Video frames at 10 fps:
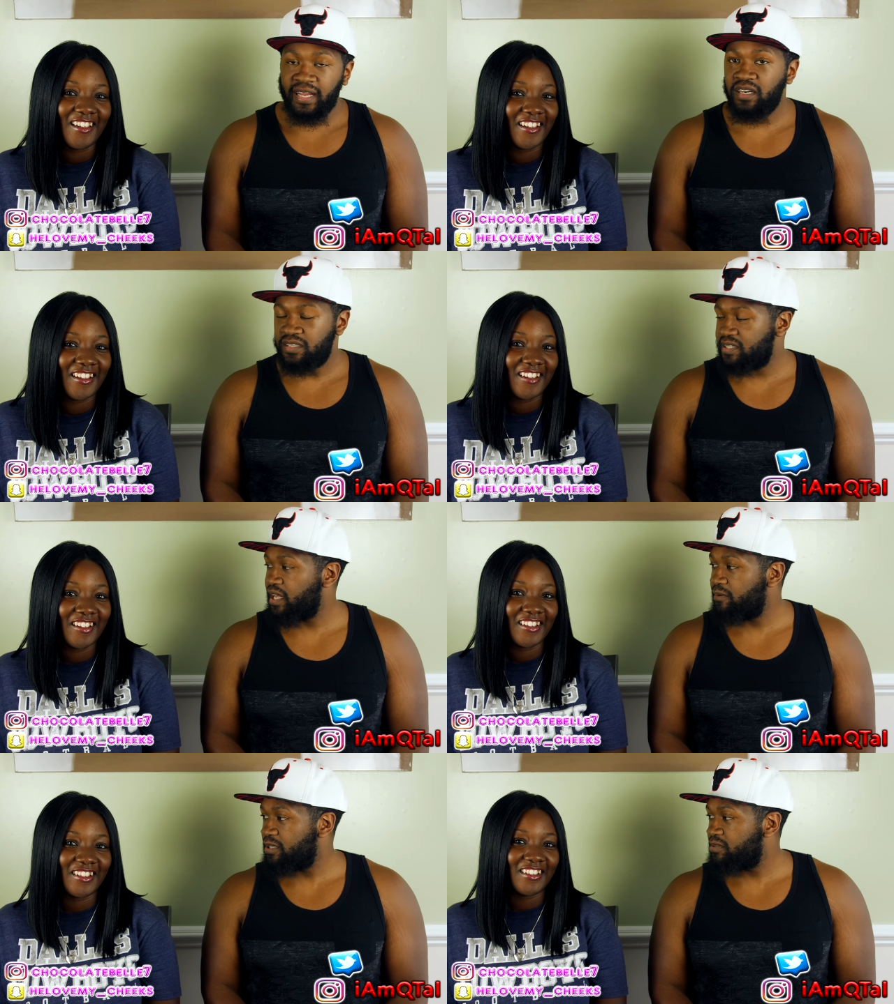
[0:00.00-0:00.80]
Speaker 1: I could
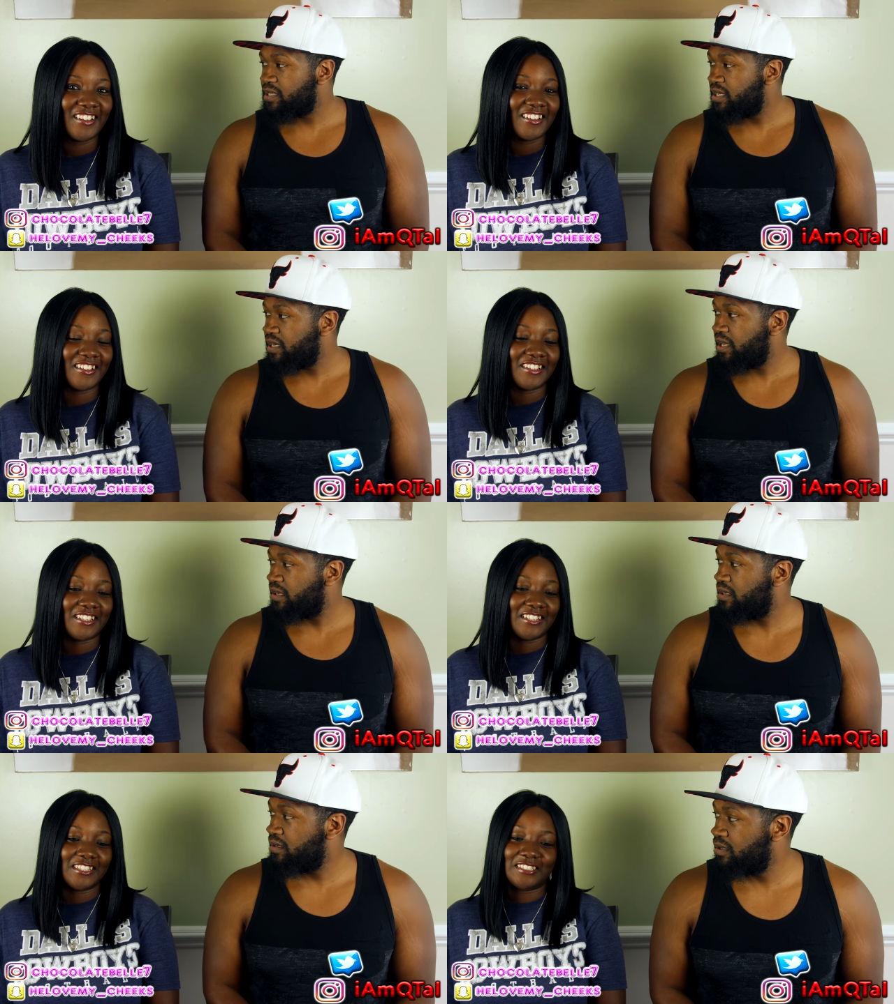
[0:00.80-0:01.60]
understand what he was getting
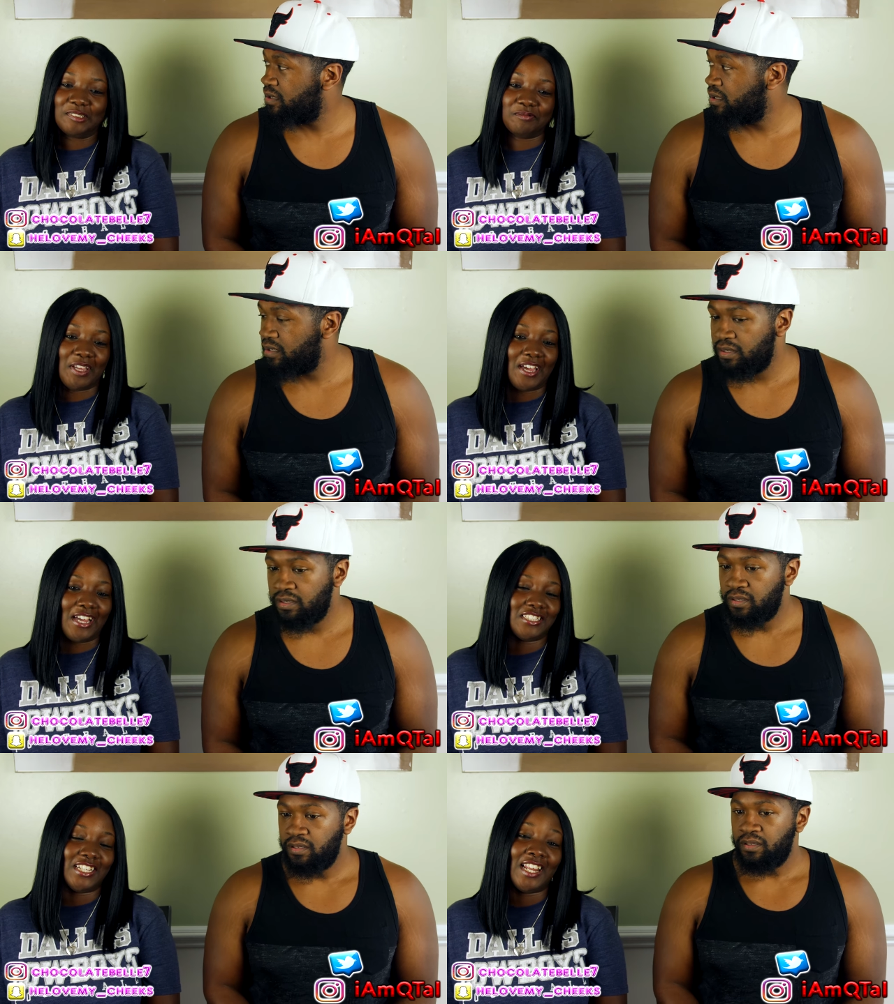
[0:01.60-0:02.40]
at.
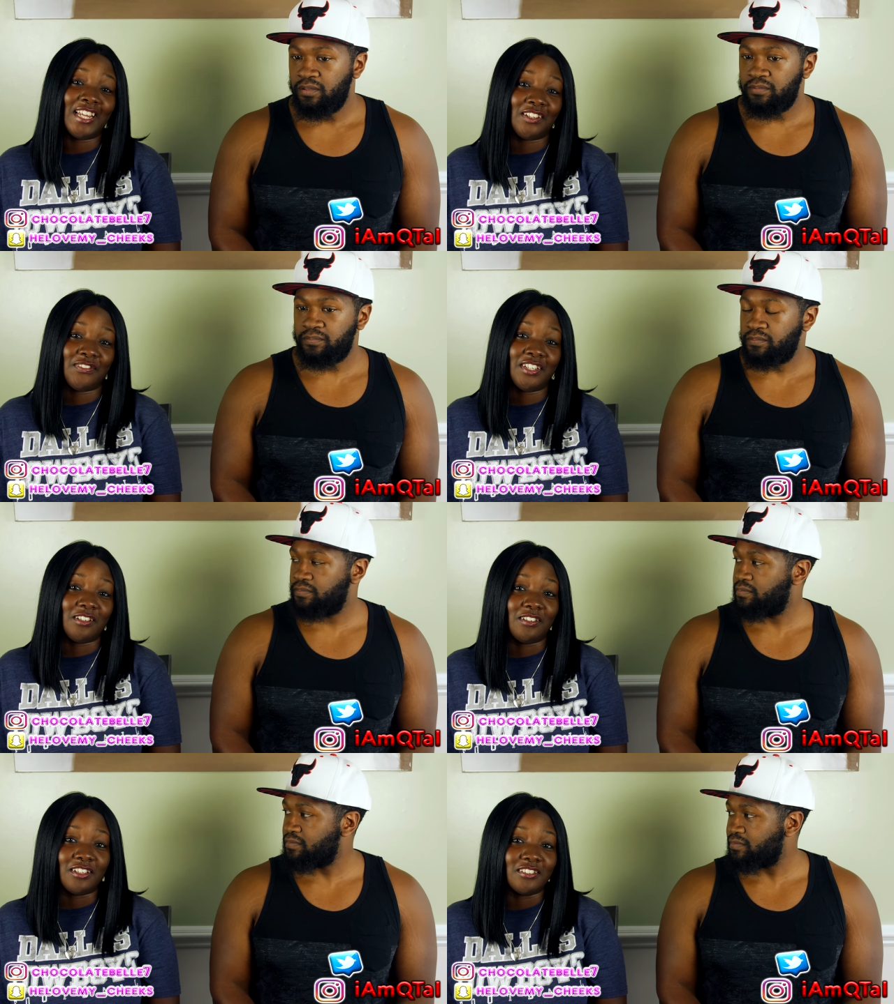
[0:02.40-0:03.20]
Speaker 2: Nah, I just I like the
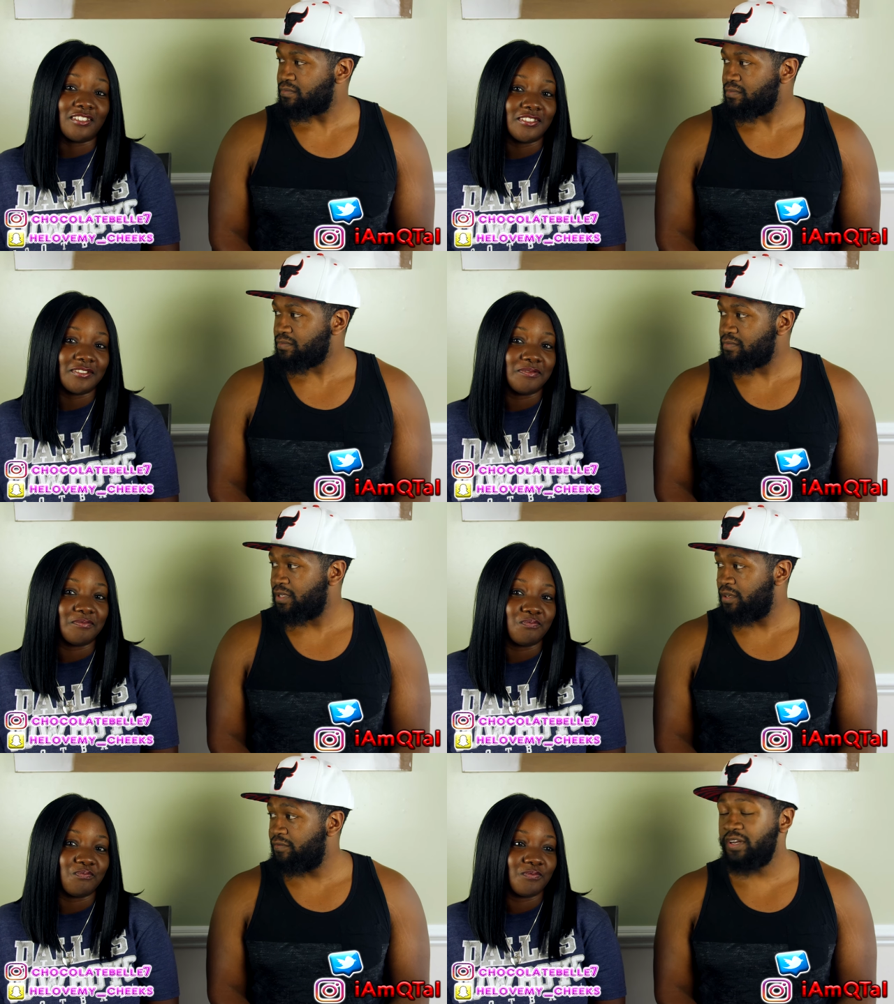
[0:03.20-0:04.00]
video though.
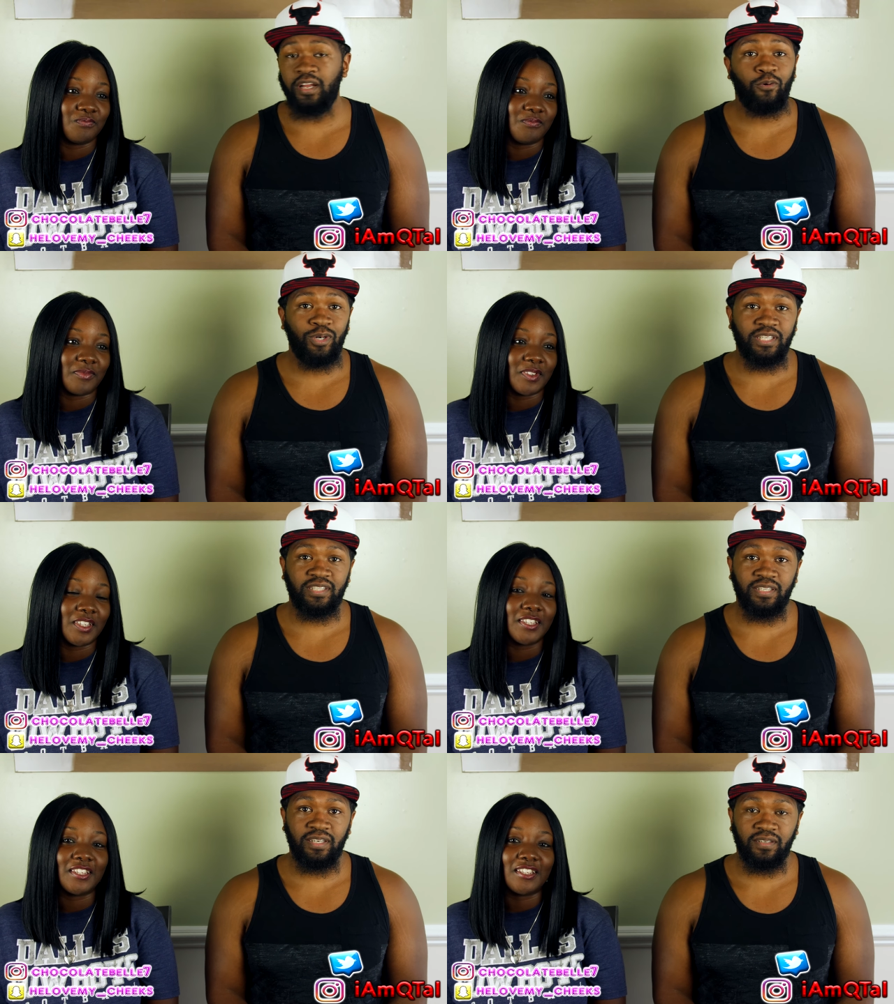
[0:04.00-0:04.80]
Speaker 1: The video
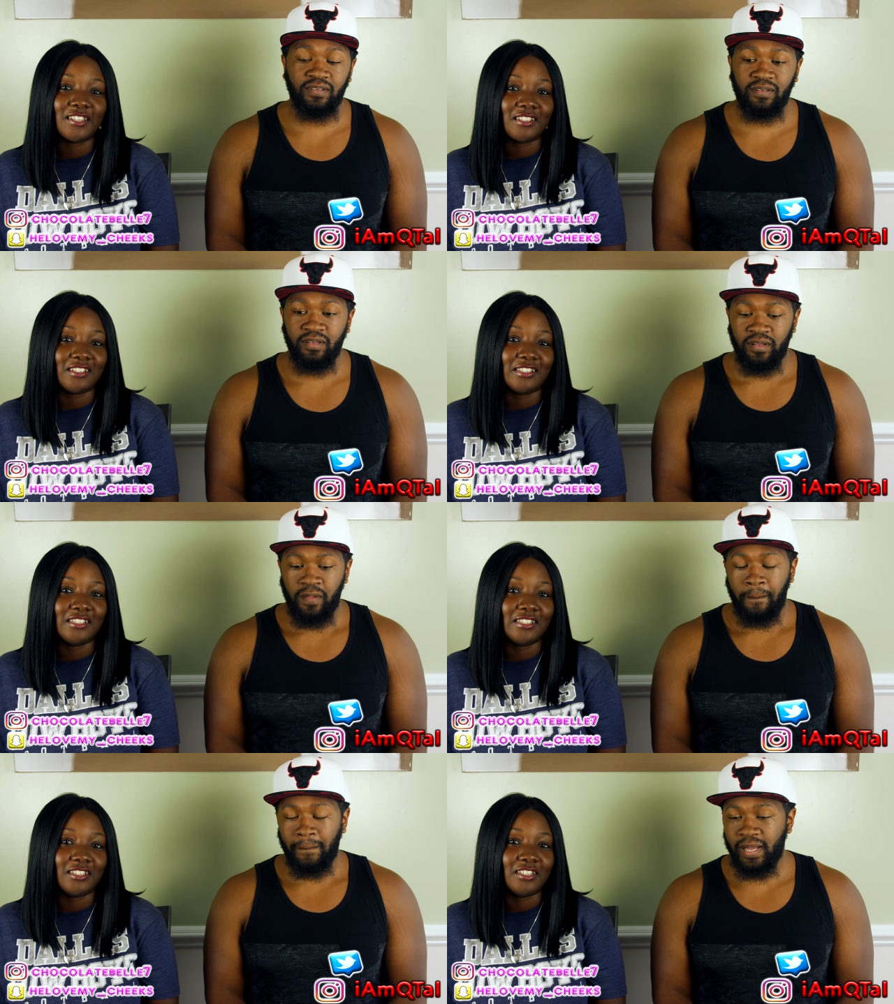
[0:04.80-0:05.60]
was tough.
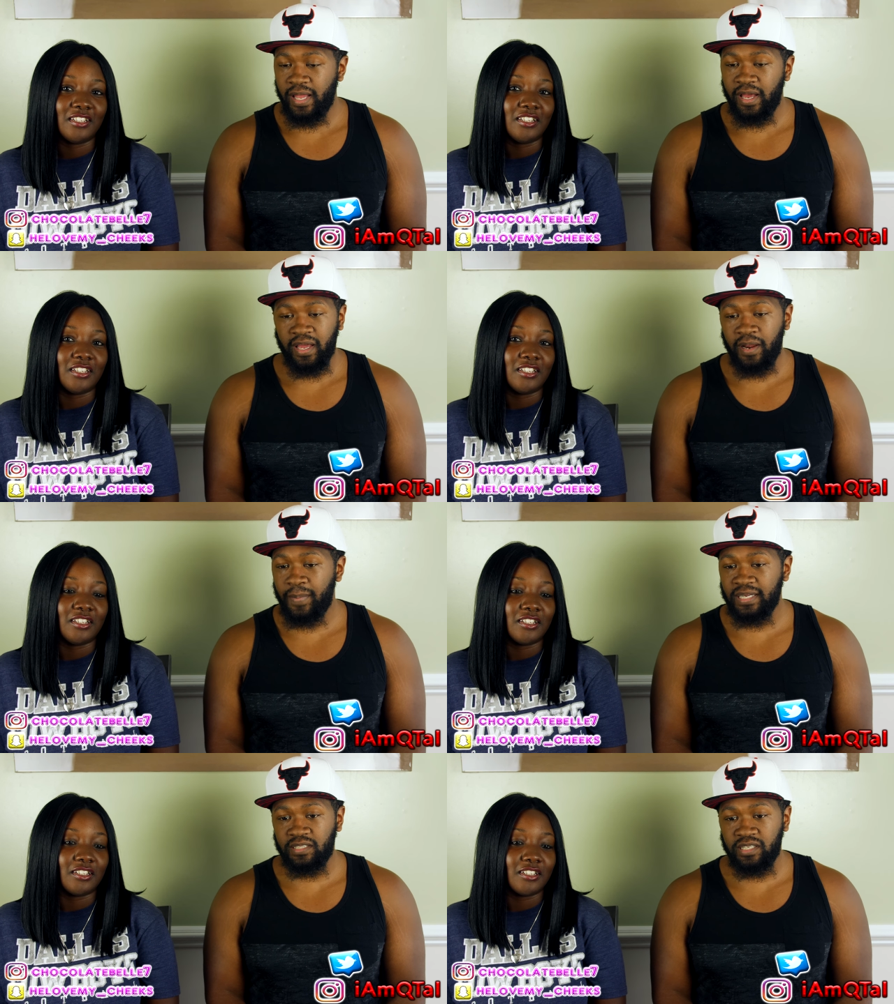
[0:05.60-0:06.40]
But yeah,
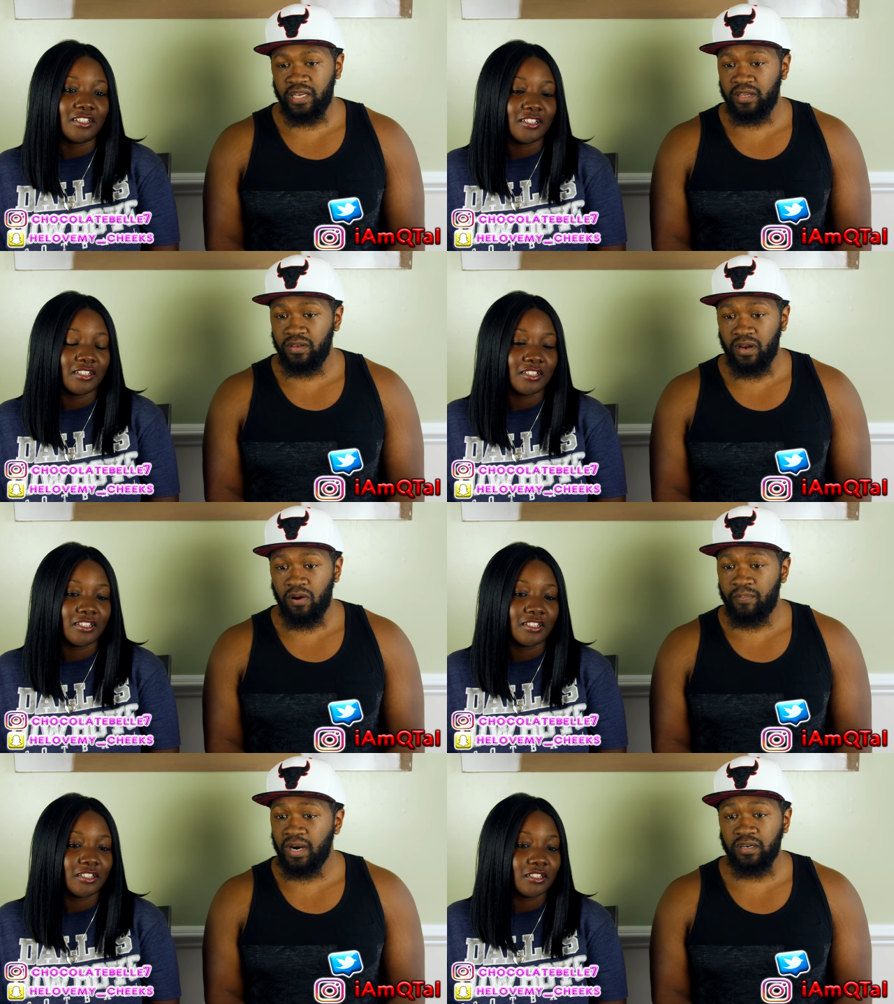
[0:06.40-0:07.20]
everybody said, you
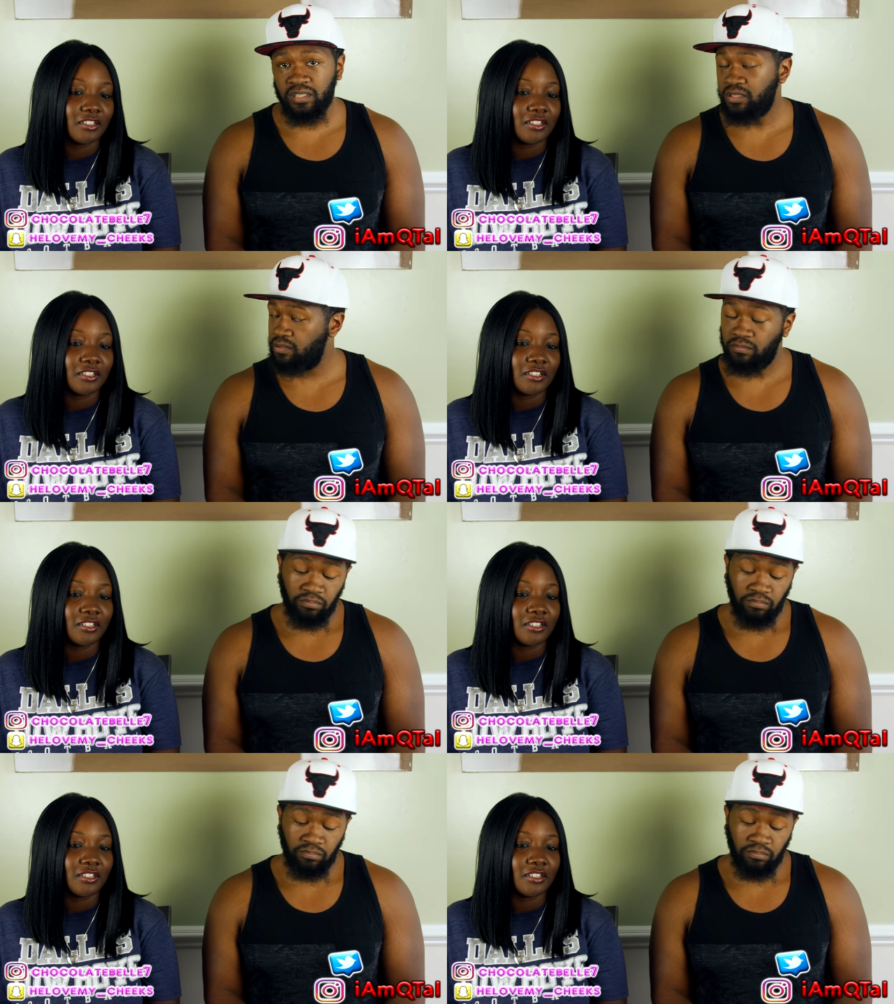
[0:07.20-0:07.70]
know, Burner,